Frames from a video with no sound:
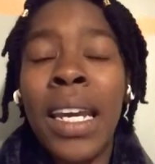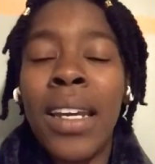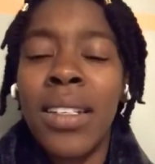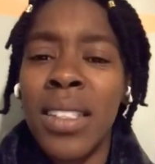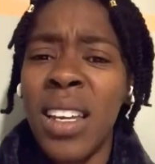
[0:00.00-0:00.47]

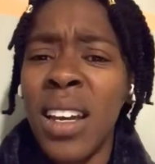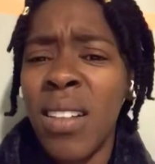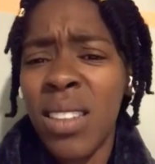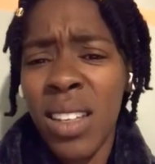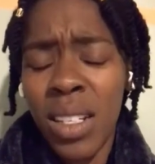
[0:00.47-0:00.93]
and see how
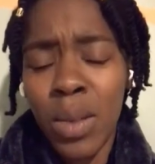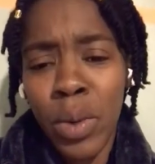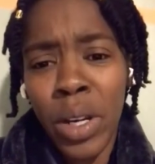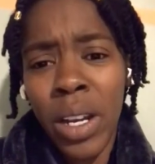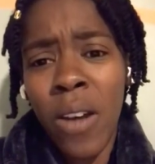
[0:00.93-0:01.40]
things
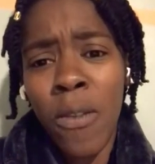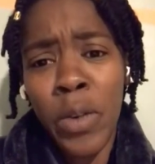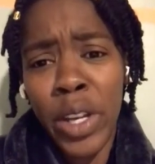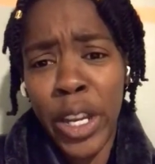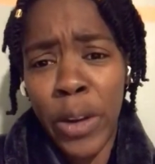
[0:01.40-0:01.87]
work out for
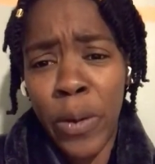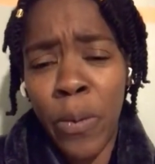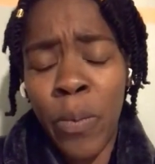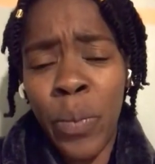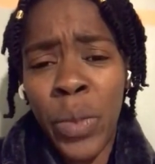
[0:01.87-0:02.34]
you.
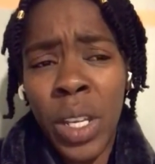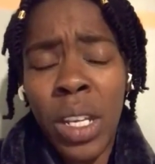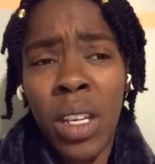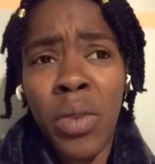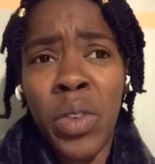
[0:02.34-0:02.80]

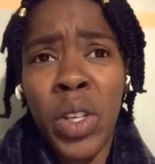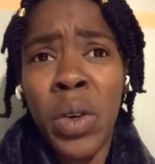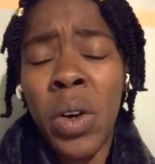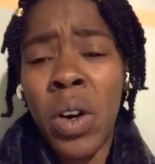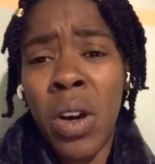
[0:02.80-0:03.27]
If you
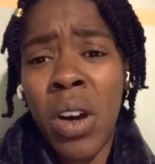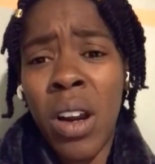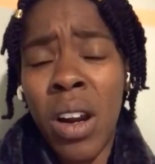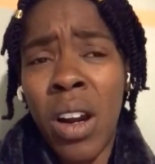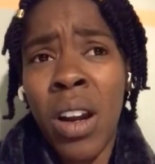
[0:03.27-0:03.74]

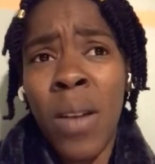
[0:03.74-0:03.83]
are